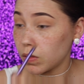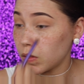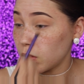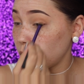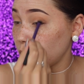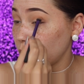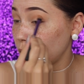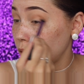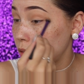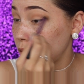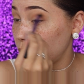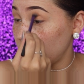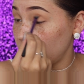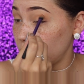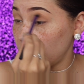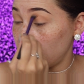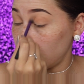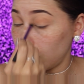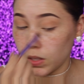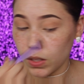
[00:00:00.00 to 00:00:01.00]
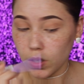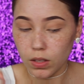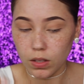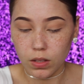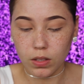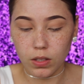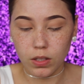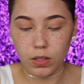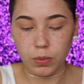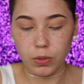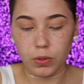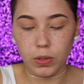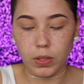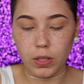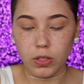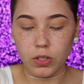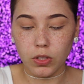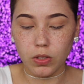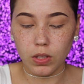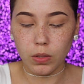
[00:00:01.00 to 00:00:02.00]
Okay, so we got that on there as much as we
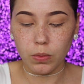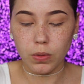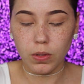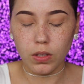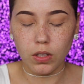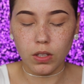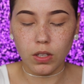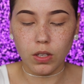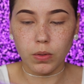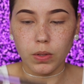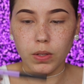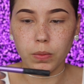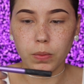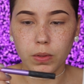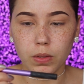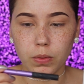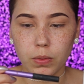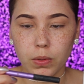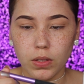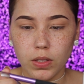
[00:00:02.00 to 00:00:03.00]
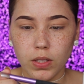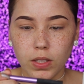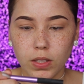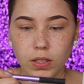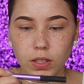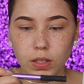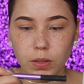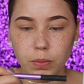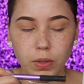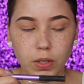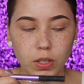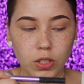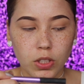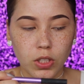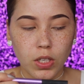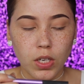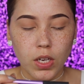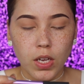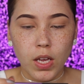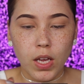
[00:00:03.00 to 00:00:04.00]
can. So then we're going to go in with the Real Technique brush.
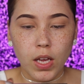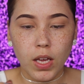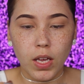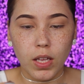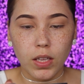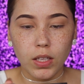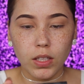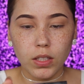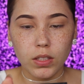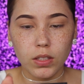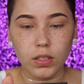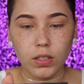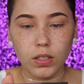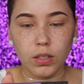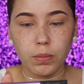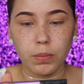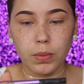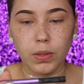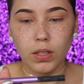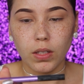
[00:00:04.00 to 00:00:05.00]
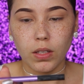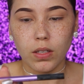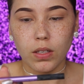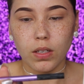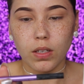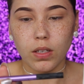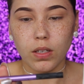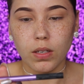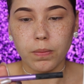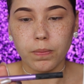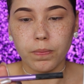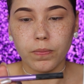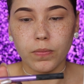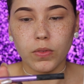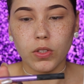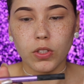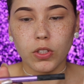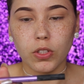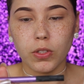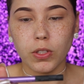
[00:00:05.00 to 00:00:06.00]
And this is going to be
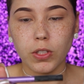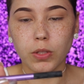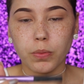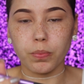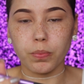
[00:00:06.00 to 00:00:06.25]
the crease